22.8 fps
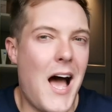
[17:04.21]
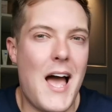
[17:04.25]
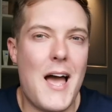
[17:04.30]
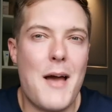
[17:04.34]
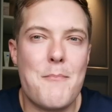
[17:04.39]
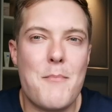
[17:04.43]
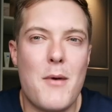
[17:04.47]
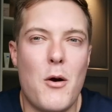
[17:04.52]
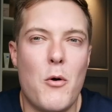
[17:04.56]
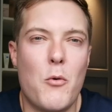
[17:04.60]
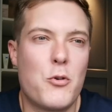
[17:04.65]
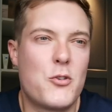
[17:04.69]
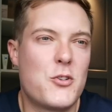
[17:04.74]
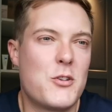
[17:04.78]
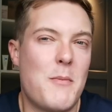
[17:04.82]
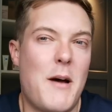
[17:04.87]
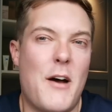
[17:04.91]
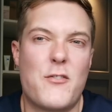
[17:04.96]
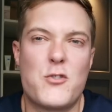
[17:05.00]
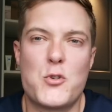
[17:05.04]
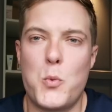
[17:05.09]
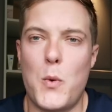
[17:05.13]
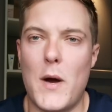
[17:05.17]
Um,
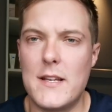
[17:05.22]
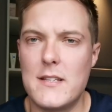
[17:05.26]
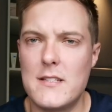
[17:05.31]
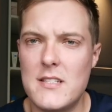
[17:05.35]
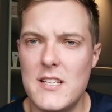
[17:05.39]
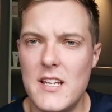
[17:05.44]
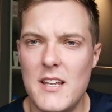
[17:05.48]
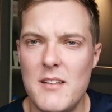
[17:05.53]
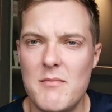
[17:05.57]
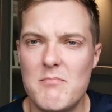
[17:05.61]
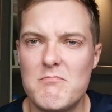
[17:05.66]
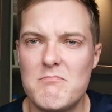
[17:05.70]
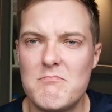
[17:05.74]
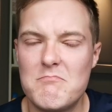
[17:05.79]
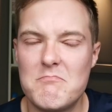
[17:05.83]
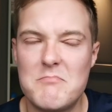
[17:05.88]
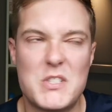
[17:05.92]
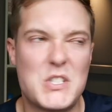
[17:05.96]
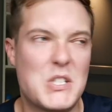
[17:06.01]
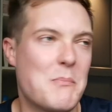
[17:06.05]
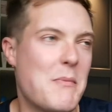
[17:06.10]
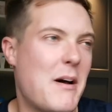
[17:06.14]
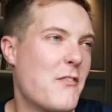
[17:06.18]
some have twenty,
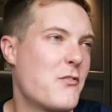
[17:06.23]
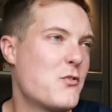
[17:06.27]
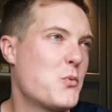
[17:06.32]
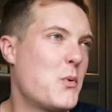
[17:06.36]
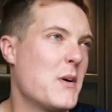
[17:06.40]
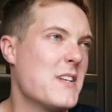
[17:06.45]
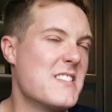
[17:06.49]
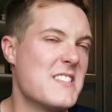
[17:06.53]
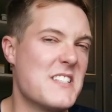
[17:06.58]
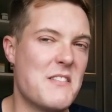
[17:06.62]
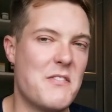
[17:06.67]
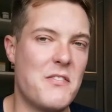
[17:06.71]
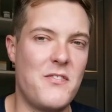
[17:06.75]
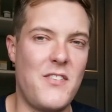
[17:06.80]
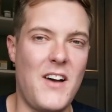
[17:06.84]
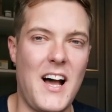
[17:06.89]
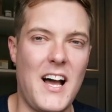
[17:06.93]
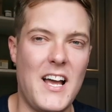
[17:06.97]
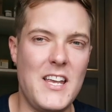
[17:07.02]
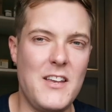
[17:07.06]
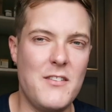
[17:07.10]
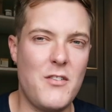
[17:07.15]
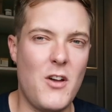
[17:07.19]
some have
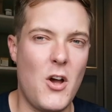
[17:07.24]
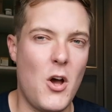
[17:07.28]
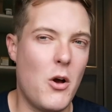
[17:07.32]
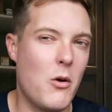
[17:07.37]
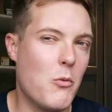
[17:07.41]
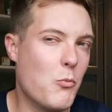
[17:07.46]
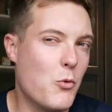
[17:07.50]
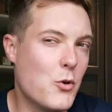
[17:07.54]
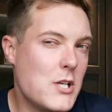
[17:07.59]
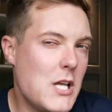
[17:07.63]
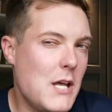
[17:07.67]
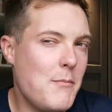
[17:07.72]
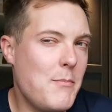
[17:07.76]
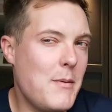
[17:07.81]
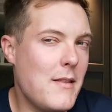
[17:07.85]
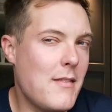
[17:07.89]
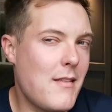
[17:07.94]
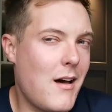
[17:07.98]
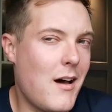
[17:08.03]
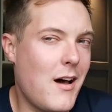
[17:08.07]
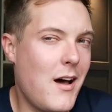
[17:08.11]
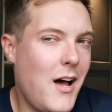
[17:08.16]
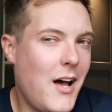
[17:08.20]
twenty-five. Would it have
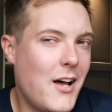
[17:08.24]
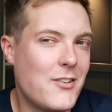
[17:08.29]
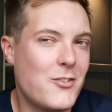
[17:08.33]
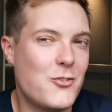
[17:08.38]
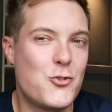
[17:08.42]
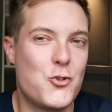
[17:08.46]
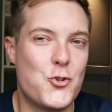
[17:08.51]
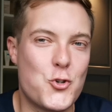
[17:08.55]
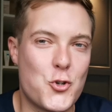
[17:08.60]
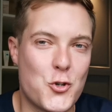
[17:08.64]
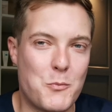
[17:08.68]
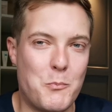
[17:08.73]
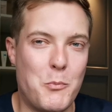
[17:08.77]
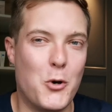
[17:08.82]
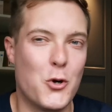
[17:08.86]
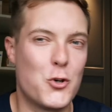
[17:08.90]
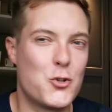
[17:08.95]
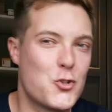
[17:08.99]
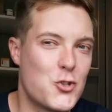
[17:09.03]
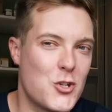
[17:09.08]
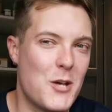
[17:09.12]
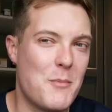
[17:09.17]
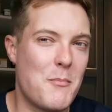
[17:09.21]
been that hard to just
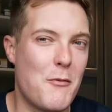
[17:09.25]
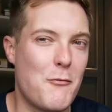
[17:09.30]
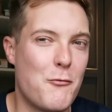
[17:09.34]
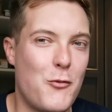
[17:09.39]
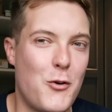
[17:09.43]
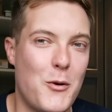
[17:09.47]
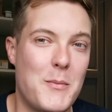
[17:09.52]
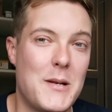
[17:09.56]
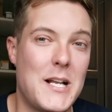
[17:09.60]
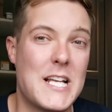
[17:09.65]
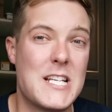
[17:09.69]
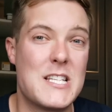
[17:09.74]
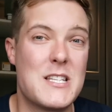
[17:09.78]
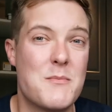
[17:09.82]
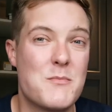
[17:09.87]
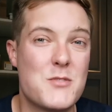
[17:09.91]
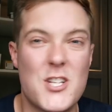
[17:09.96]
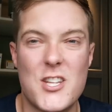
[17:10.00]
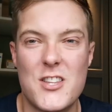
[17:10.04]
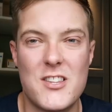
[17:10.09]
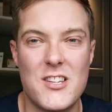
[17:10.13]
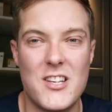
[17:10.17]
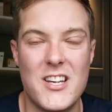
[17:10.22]
push them and formulate
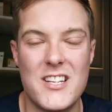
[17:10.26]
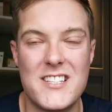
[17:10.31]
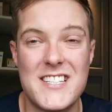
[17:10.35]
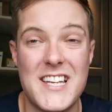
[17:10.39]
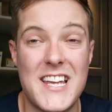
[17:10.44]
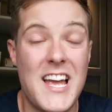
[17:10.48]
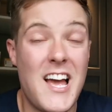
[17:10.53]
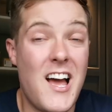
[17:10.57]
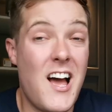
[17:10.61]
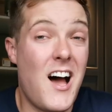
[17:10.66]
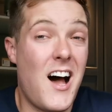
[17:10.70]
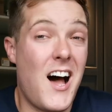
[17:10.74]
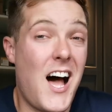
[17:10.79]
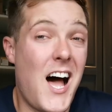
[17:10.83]
them to thirty?